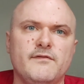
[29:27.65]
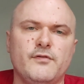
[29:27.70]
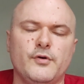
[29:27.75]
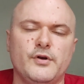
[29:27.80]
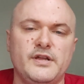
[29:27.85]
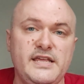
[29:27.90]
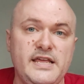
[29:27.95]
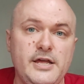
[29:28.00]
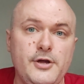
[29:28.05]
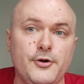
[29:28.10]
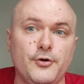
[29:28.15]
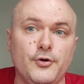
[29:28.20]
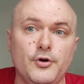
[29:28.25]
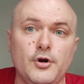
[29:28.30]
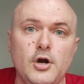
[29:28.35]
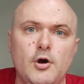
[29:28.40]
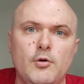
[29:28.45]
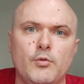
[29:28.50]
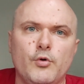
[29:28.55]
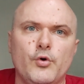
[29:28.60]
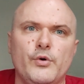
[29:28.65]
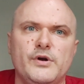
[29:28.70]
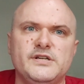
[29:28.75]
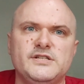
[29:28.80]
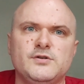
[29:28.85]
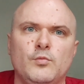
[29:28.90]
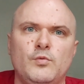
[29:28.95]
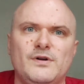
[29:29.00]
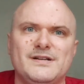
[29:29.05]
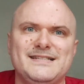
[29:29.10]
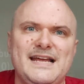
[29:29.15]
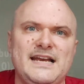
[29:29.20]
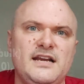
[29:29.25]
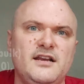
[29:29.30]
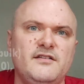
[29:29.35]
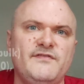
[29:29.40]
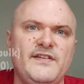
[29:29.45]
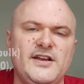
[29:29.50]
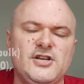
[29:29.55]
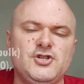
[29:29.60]
For gear, we're going to want an
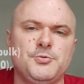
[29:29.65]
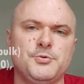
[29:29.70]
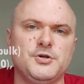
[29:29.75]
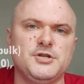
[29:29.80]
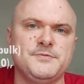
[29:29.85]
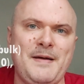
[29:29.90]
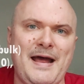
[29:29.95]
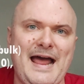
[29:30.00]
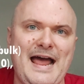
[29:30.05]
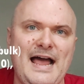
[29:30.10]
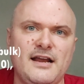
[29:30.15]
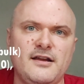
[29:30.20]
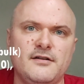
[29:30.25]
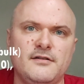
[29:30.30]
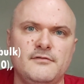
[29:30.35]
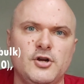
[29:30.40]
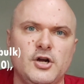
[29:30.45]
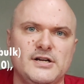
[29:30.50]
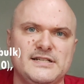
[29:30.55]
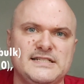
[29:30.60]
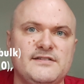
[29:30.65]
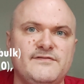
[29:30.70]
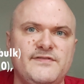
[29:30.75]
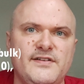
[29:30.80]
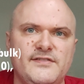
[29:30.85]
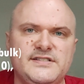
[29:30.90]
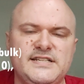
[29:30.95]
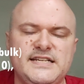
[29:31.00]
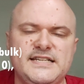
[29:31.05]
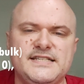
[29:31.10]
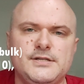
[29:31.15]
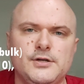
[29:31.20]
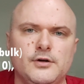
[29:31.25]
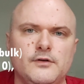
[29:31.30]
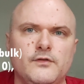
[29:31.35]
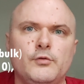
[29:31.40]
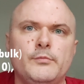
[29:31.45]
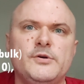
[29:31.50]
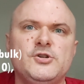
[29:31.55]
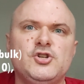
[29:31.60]
adventurer's pack, costing 15
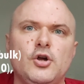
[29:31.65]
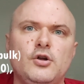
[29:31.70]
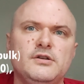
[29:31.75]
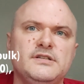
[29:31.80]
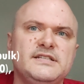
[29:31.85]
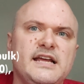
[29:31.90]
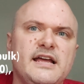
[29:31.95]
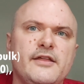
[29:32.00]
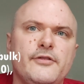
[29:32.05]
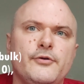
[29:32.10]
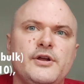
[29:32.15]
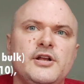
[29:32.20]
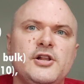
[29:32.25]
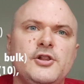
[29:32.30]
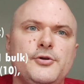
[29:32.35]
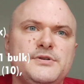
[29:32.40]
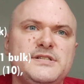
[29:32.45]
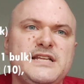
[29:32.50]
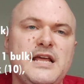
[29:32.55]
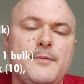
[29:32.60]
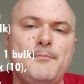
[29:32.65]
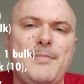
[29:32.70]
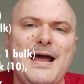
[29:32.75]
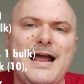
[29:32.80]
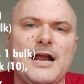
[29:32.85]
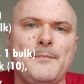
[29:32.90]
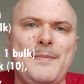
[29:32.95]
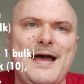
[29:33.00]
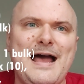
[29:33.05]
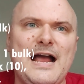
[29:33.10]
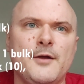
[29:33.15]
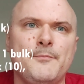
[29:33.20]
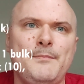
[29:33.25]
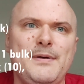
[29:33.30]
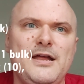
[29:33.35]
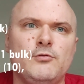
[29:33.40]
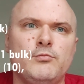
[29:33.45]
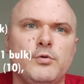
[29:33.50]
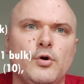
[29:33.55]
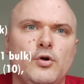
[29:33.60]
silver, which altogether includes a backpack,
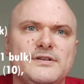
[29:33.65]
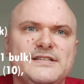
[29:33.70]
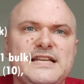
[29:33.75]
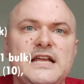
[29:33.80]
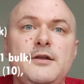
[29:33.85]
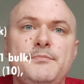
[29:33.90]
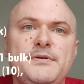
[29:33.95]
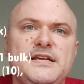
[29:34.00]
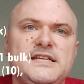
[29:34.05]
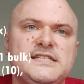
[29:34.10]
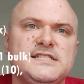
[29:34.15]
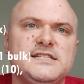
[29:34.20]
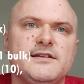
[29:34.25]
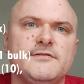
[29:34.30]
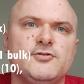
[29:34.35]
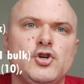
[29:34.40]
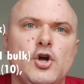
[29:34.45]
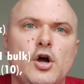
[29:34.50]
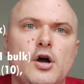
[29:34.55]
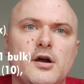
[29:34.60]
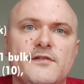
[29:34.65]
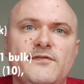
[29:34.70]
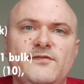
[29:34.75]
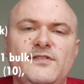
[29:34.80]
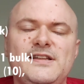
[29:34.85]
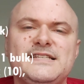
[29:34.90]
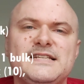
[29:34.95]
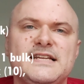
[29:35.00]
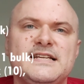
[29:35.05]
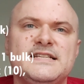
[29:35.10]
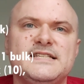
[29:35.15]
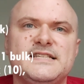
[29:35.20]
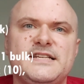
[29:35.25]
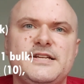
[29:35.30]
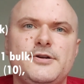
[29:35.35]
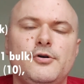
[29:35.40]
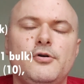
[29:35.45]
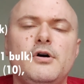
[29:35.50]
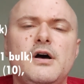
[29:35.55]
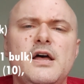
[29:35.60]
bedroll, 10 pieces of chalk, flint and
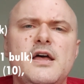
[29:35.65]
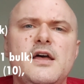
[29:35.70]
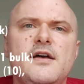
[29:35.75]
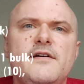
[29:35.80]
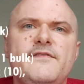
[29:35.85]
steel,